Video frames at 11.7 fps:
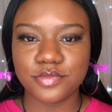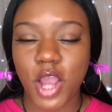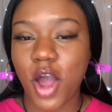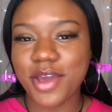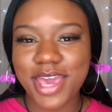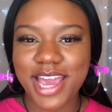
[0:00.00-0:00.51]

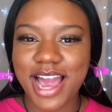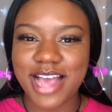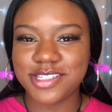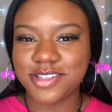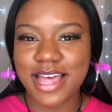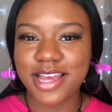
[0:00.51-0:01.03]
Okay guys,
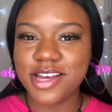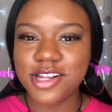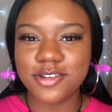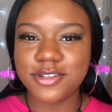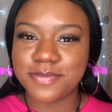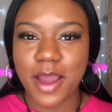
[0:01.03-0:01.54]
so that
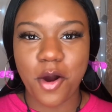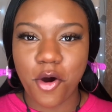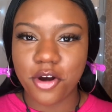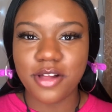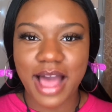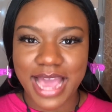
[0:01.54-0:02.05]
concludes my
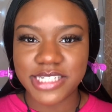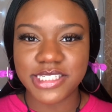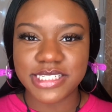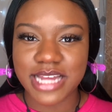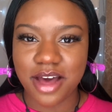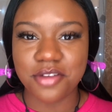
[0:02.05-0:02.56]
oral
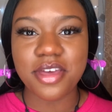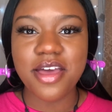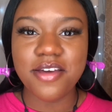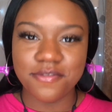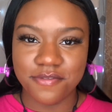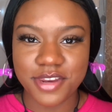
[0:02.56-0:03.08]
hygiene health
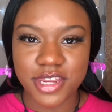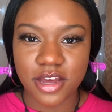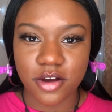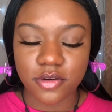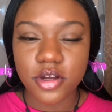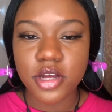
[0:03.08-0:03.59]

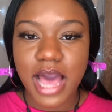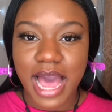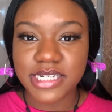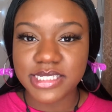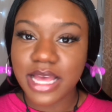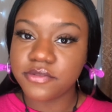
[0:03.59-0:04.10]
video. I
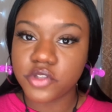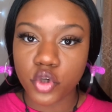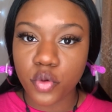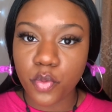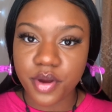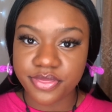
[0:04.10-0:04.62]
just have
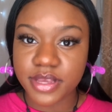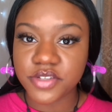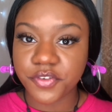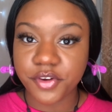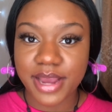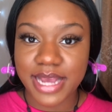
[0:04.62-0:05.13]
2 more things
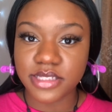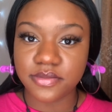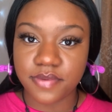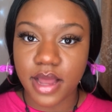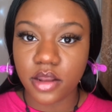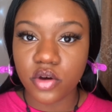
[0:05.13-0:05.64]
for you guys to
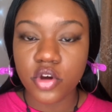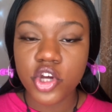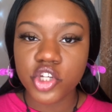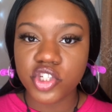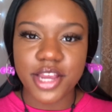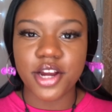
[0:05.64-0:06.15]
follow
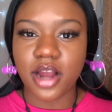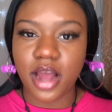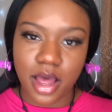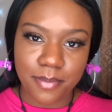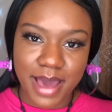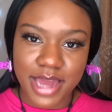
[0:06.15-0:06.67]
so you're
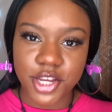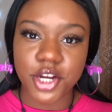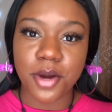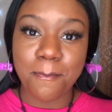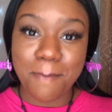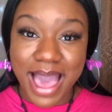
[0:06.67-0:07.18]
combating
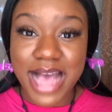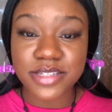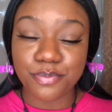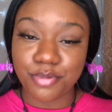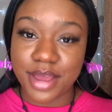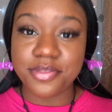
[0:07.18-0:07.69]
your
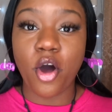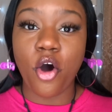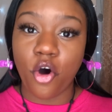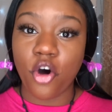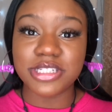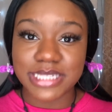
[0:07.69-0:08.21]
mask breath
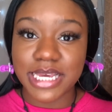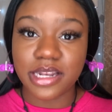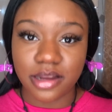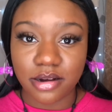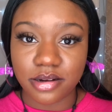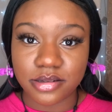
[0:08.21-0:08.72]
all day
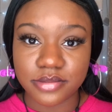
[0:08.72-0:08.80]
long.